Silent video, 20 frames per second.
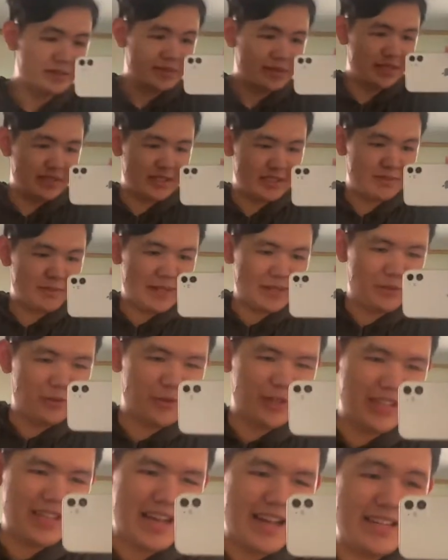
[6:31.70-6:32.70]
This is my
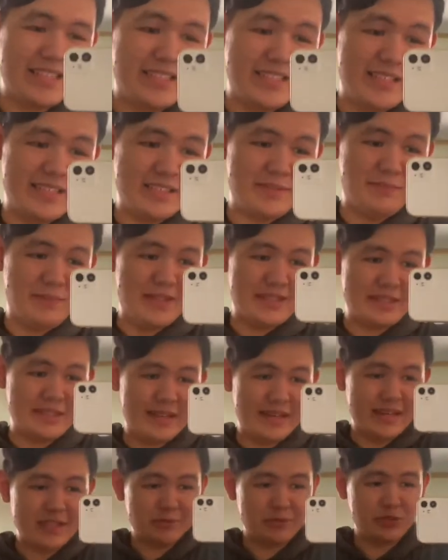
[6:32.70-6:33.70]
Google Adsense pin
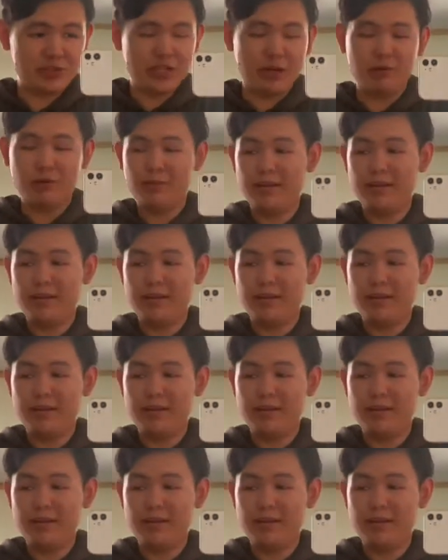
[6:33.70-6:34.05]
guys, which I will be